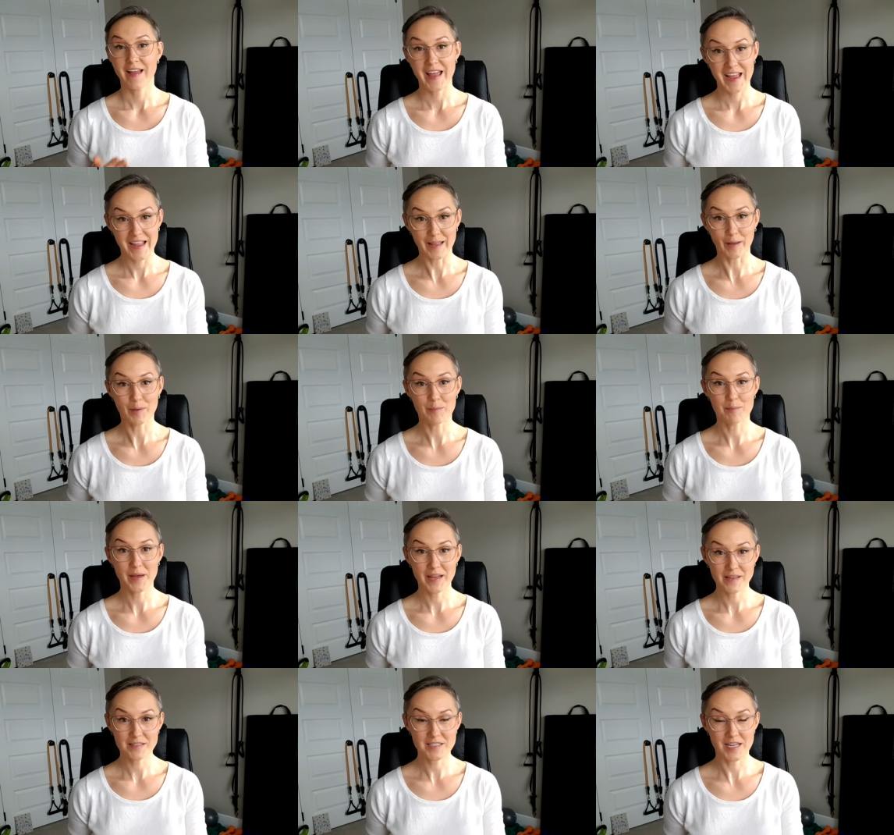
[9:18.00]
hey,
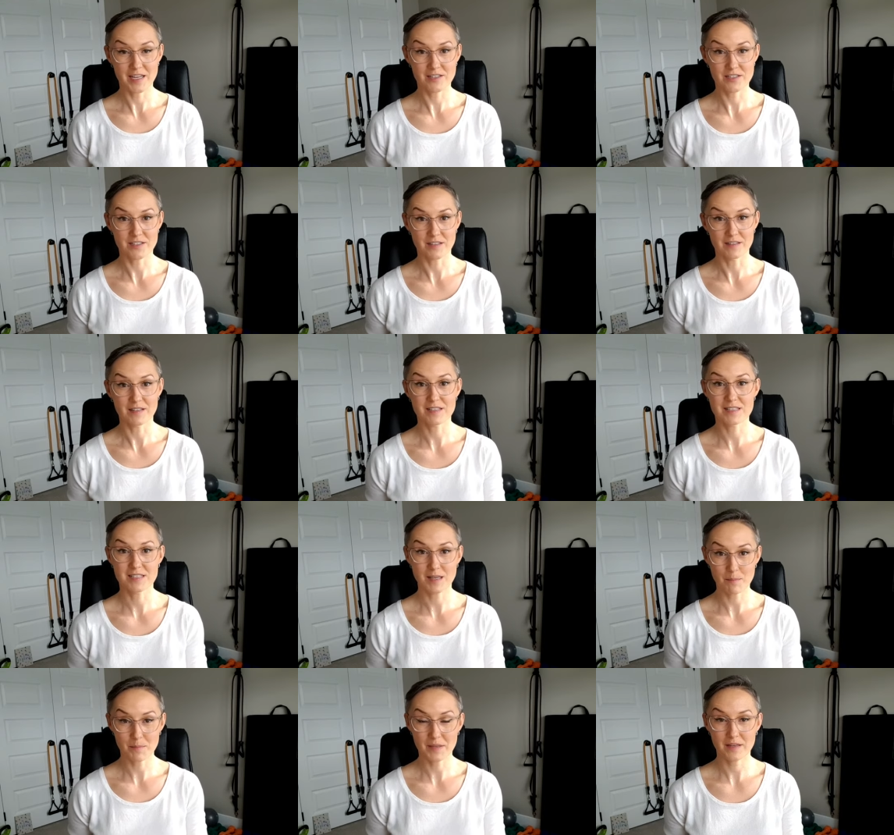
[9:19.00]
pay attention,
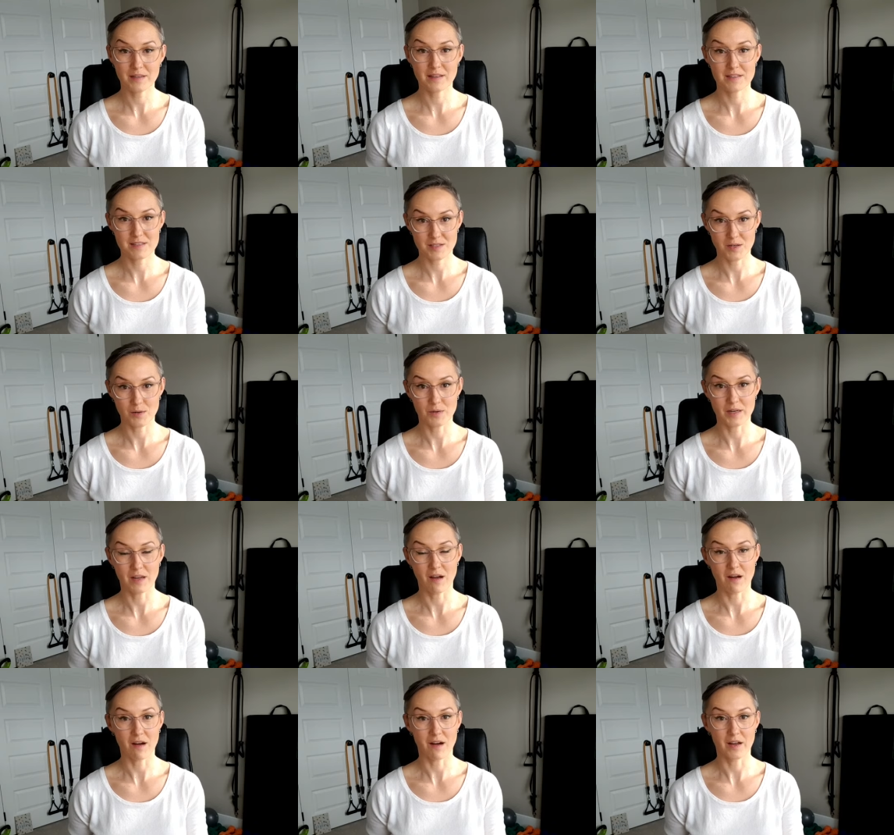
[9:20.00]
something is
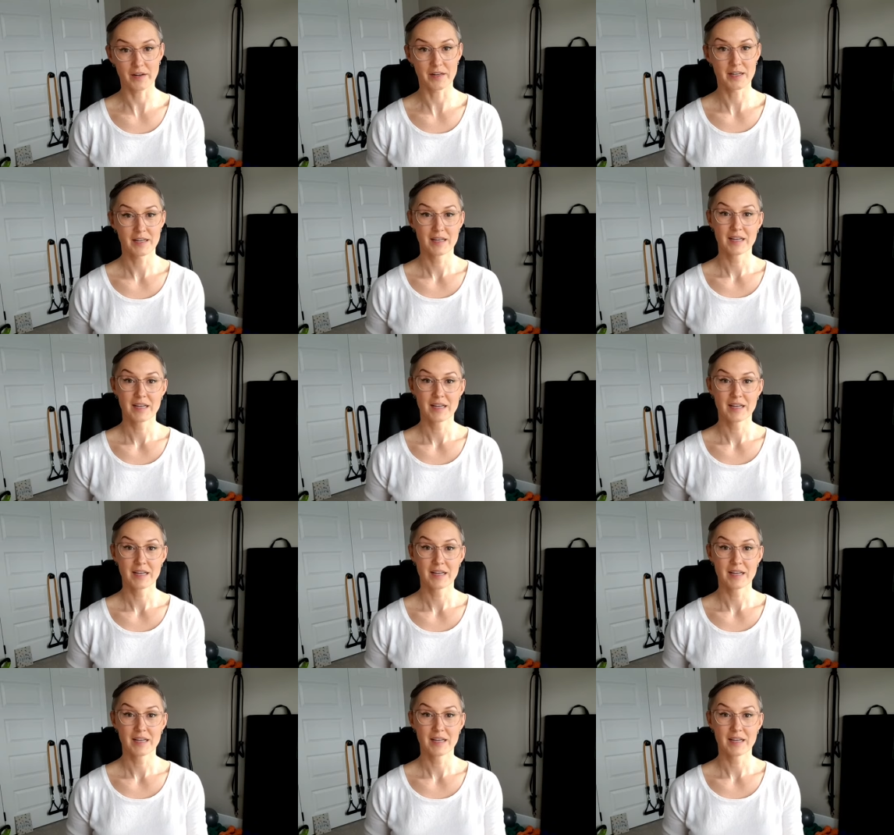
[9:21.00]
going on.